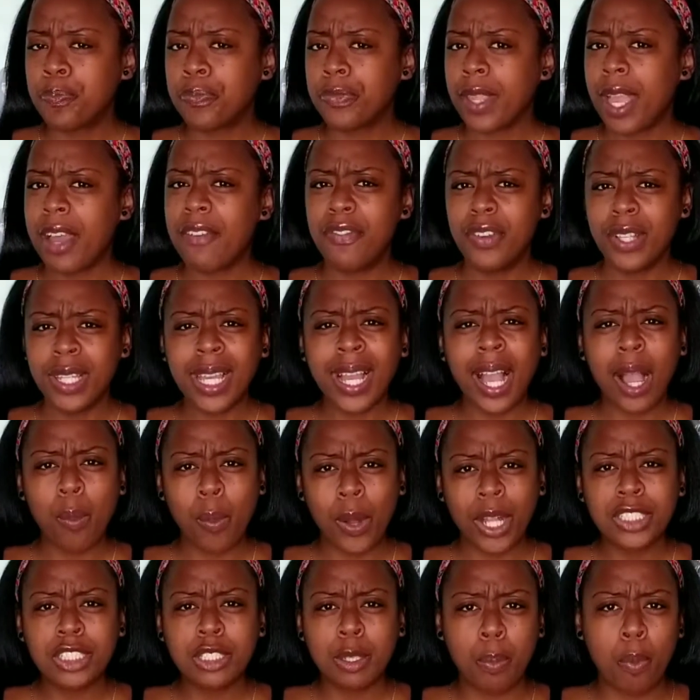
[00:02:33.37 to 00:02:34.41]
I feel like I
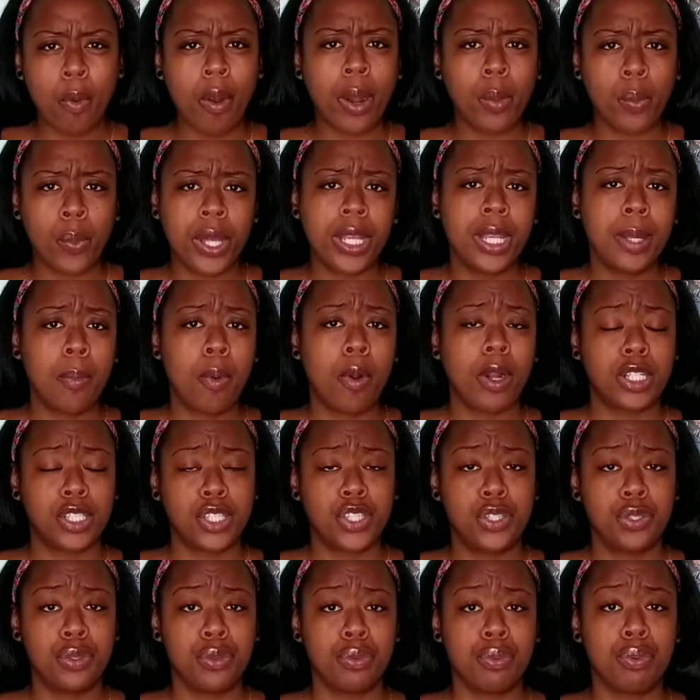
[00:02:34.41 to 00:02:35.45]
watched the part 1 and part
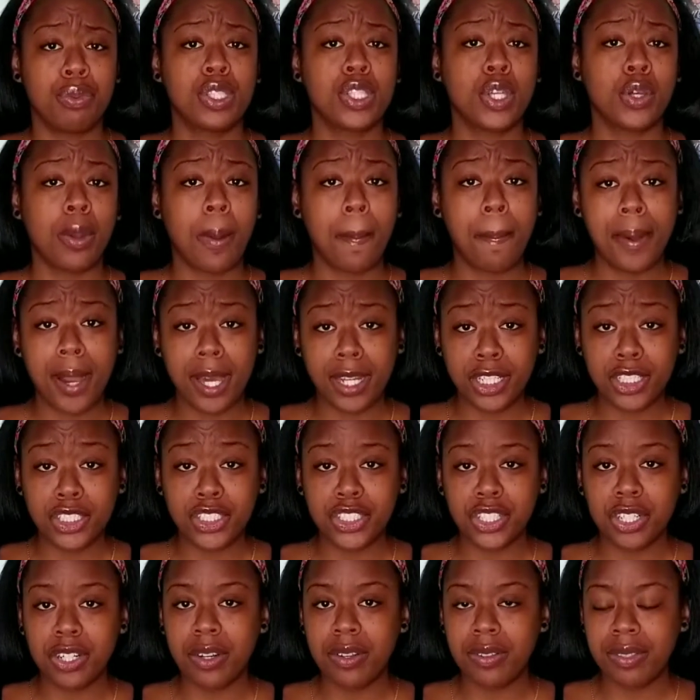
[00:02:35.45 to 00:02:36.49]
2. So The
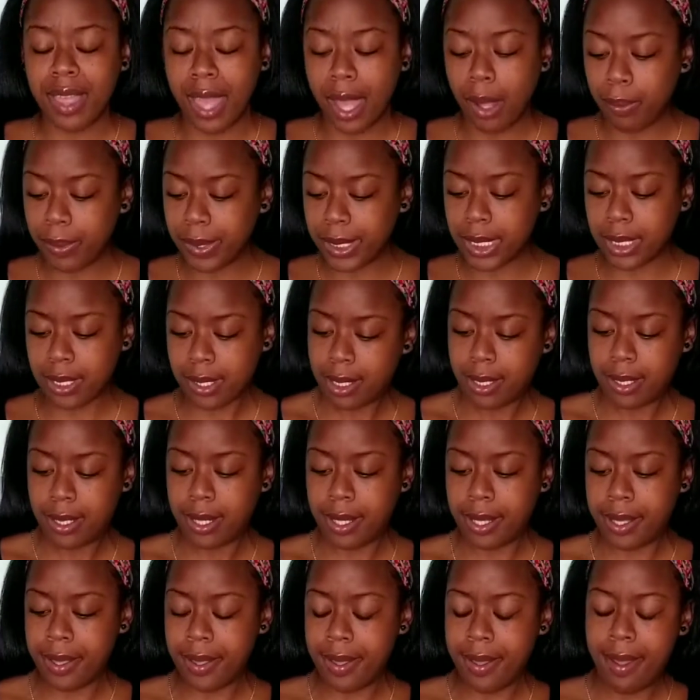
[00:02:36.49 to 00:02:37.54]
Punisher, that was
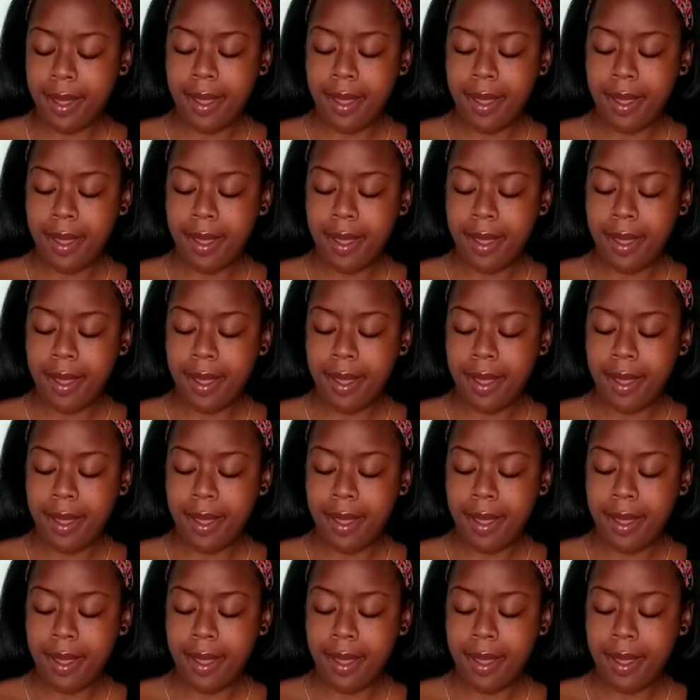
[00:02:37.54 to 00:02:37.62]
good.